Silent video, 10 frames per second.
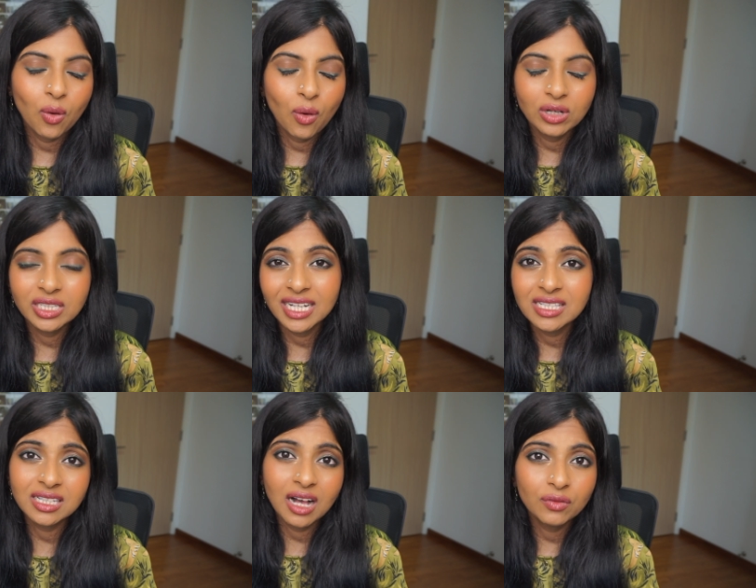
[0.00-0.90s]
all
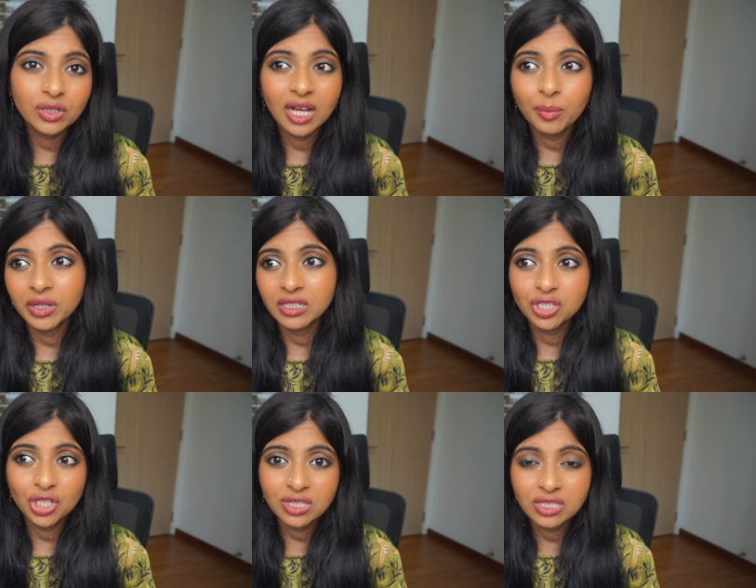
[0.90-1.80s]
gets covered up and
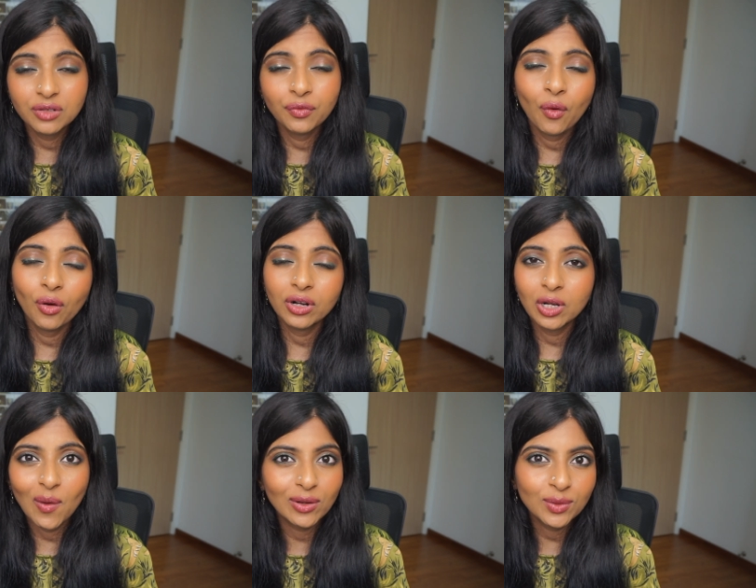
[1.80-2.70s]
adjusted for
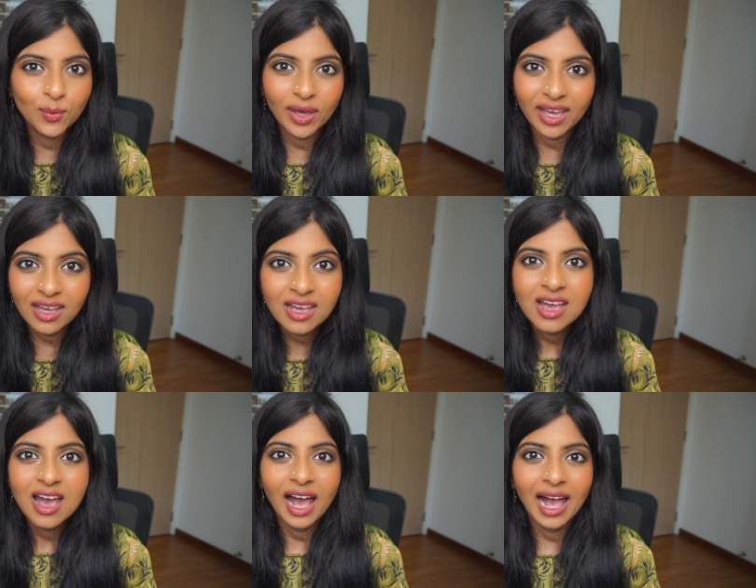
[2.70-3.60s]
along the way,
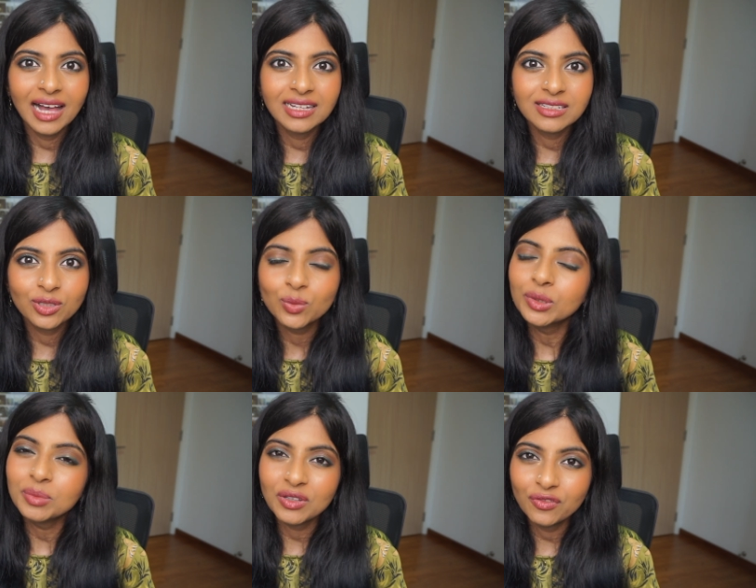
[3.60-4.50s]
and you
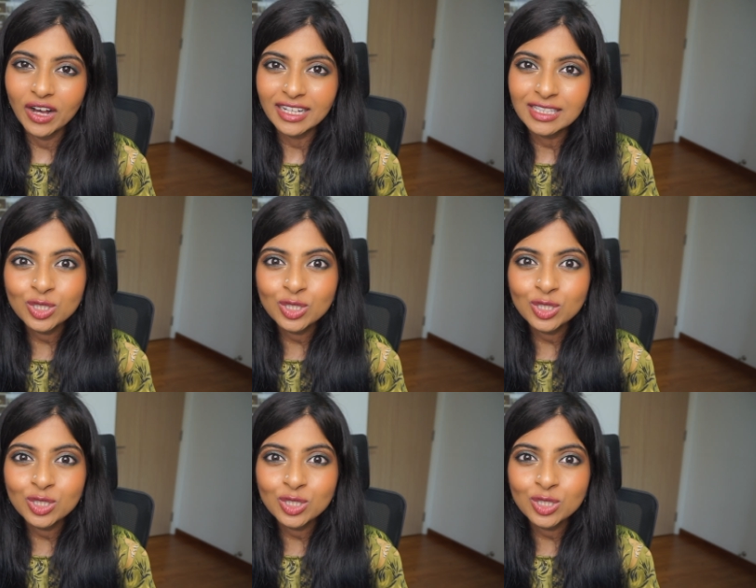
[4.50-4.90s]
will be fine.